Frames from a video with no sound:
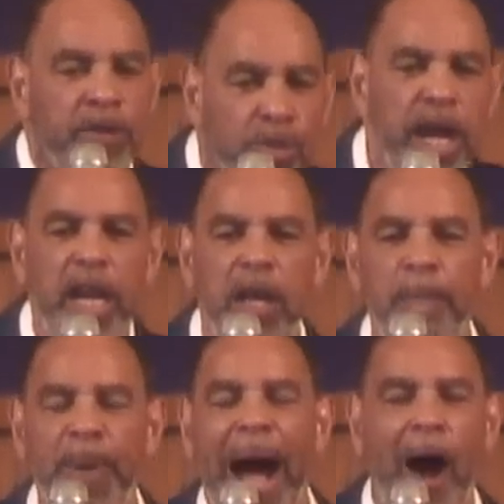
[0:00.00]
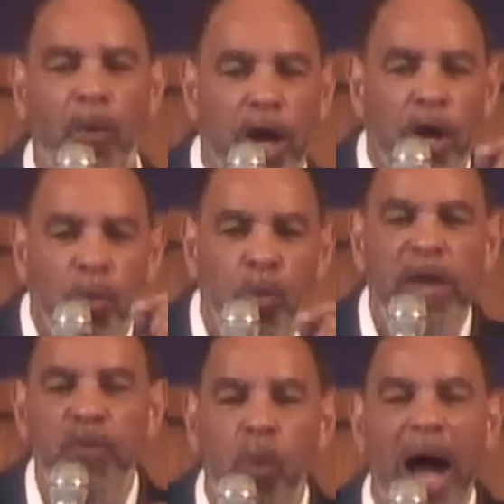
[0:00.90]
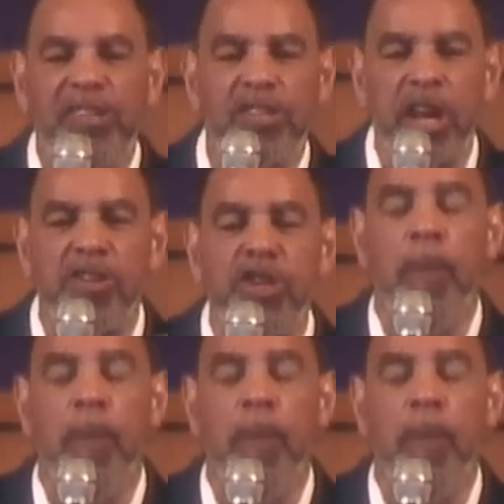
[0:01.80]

Greed and power, we've watched it